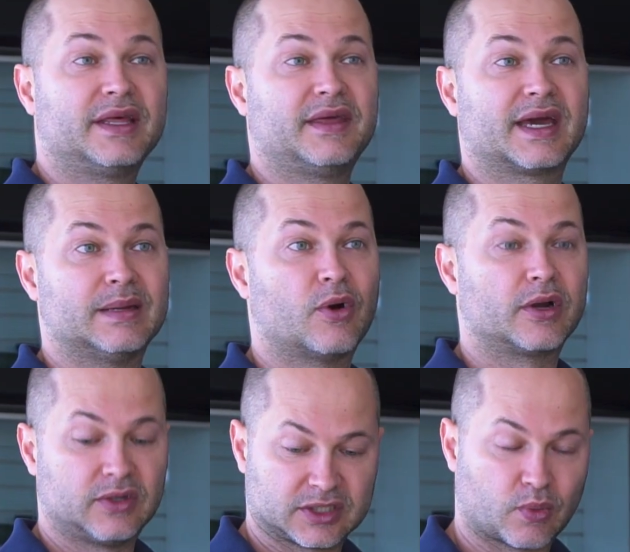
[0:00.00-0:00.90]
anything
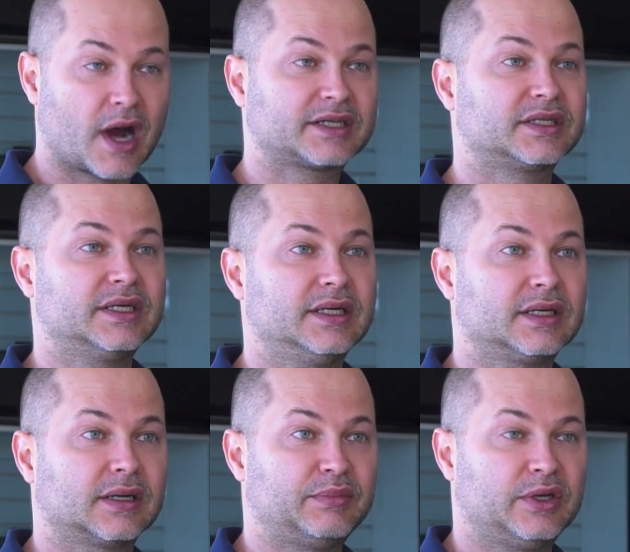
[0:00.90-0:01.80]
anymore. You just watch the
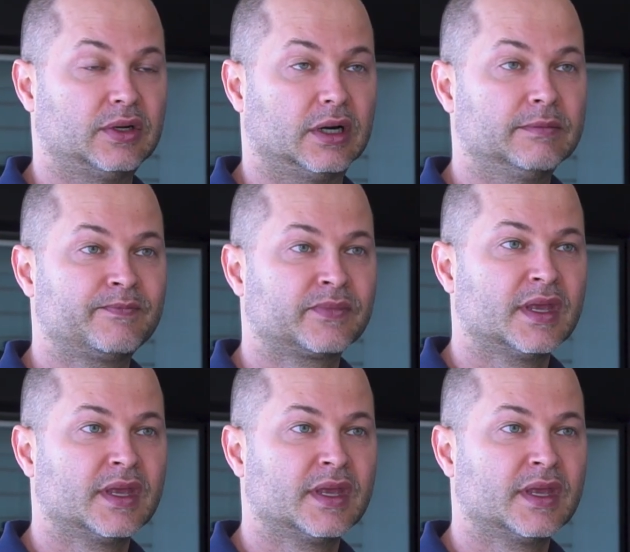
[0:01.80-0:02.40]
computer